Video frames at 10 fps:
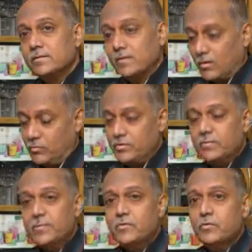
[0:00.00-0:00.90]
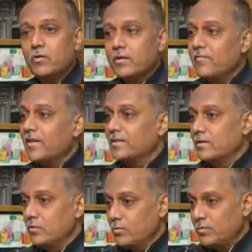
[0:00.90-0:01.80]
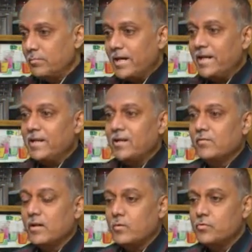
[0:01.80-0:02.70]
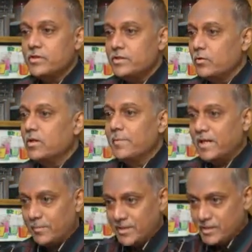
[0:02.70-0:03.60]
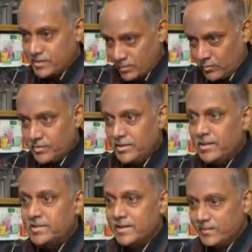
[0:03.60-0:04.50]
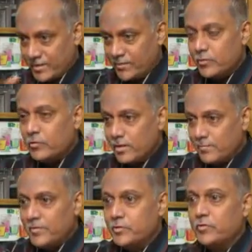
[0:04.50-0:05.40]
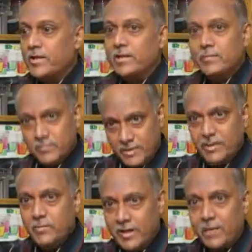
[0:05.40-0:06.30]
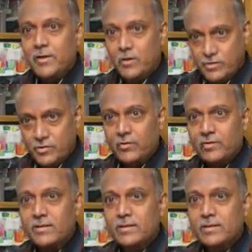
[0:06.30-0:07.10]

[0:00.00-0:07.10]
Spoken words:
The house has been sold. In fact, the new buyer of the house is going to be coming just now. He had said, whenever you come, we should tell him. He will be coming also.